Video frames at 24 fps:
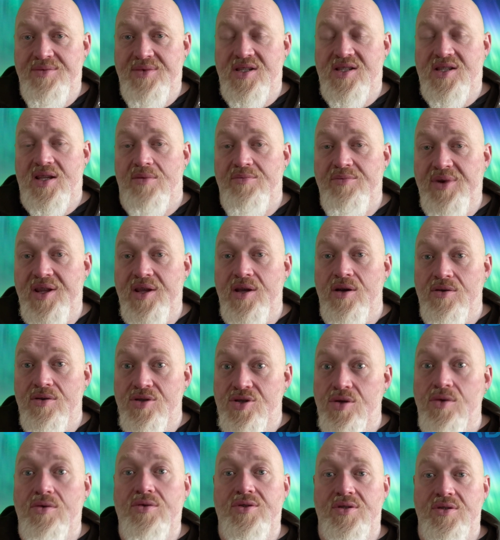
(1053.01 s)
to somebody
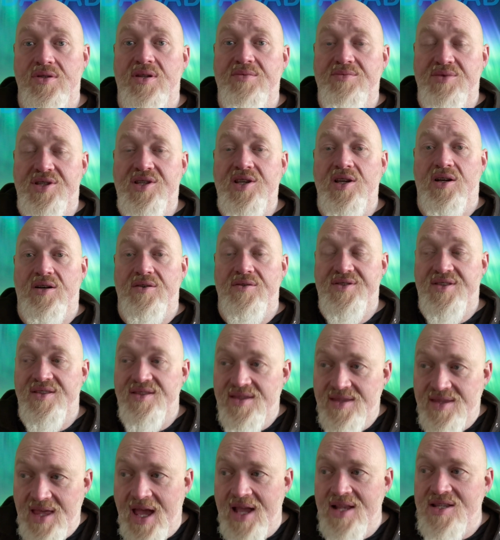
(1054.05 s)
else or to themselves,
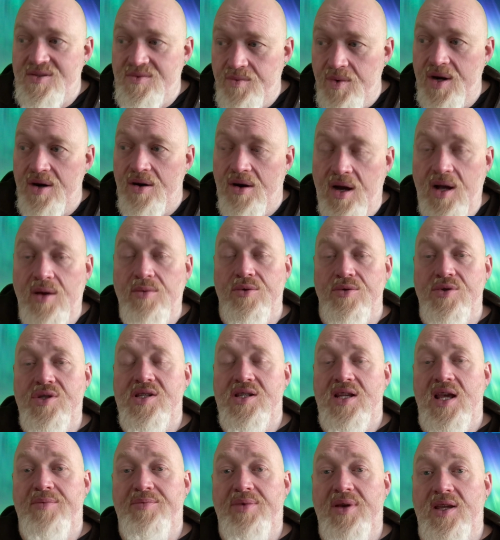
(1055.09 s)
that's where I will
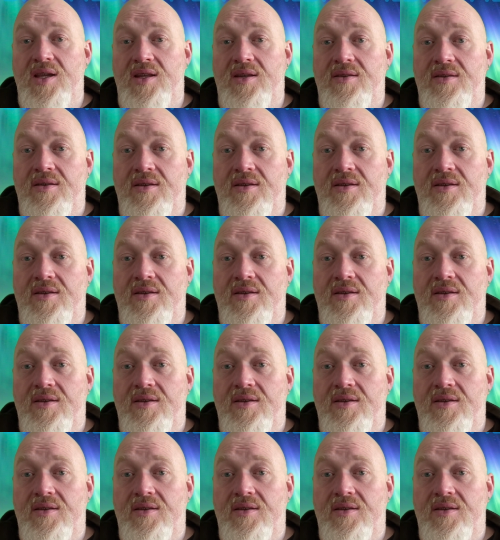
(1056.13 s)
step in.